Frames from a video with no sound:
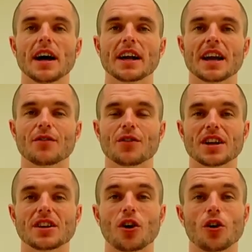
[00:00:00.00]
get
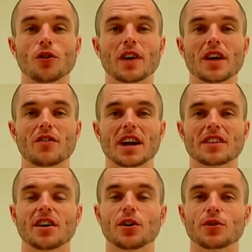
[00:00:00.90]
rid of
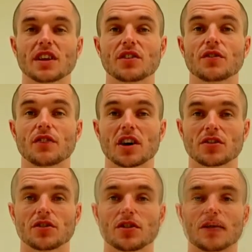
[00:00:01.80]
erectile
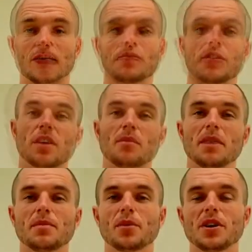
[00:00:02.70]
dysfunction. And for some
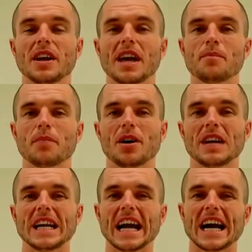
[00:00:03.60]
people, you can get
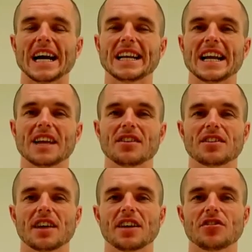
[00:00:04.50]
burning and
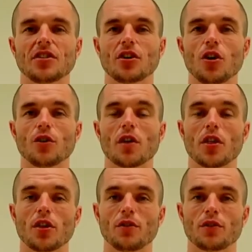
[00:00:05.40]
irritation of
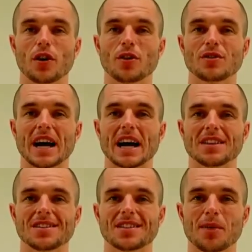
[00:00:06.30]
the throat
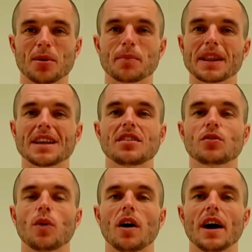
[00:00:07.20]
and stomach, but this
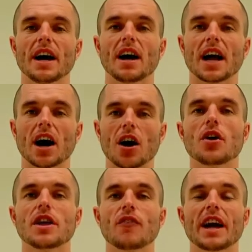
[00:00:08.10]
is why I
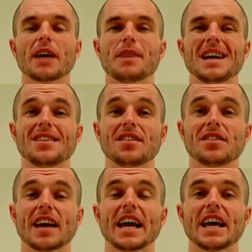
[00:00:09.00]
only recommend
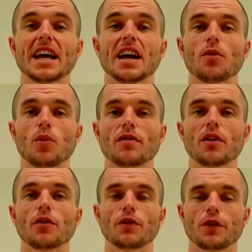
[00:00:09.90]
taking it with
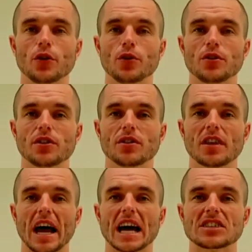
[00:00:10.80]
food
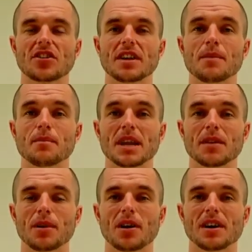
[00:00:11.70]
to actually
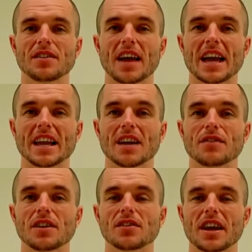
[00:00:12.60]
minimize any of
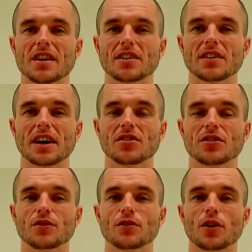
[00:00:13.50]
this
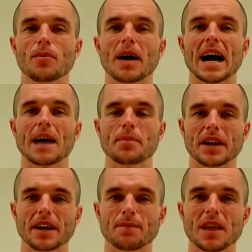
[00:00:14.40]
irritation from
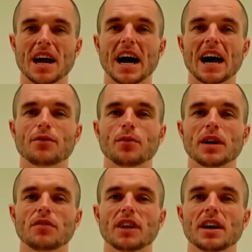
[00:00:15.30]
happening. And from when
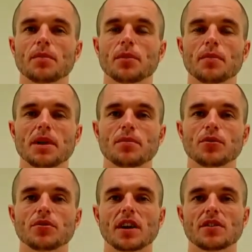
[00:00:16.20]
I've read up on
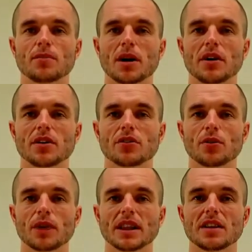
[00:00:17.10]
people's testimonials,
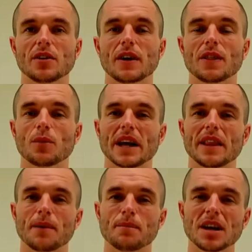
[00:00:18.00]
when they do it in the way
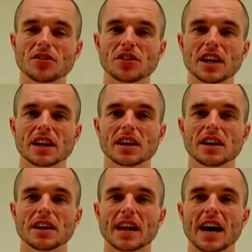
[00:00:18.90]
that I'm mentioning,
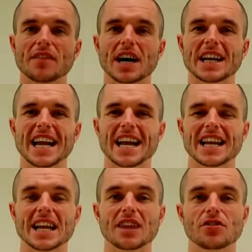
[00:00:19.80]
they haven't had
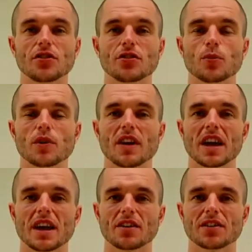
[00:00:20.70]
any issues with
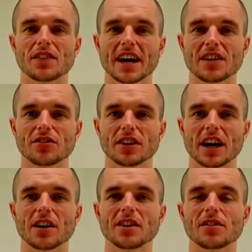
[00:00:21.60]
irritation. It
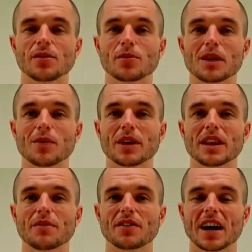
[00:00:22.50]
only seems to be when
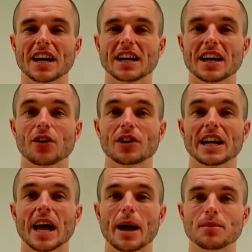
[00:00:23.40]
they've taken it on
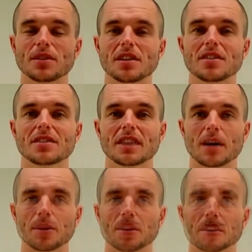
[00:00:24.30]
an empty
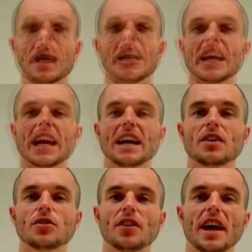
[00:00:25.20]
stomach. And it can
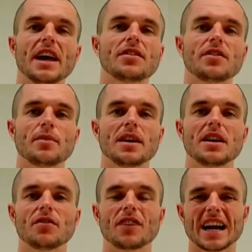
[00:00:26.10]
cause
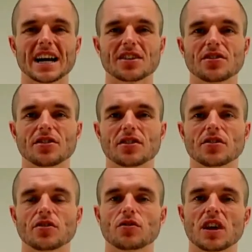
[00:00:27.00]
histamine reactions
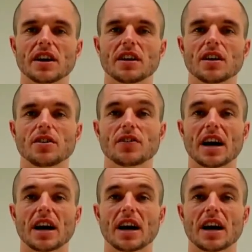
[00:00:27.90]
such as runny nose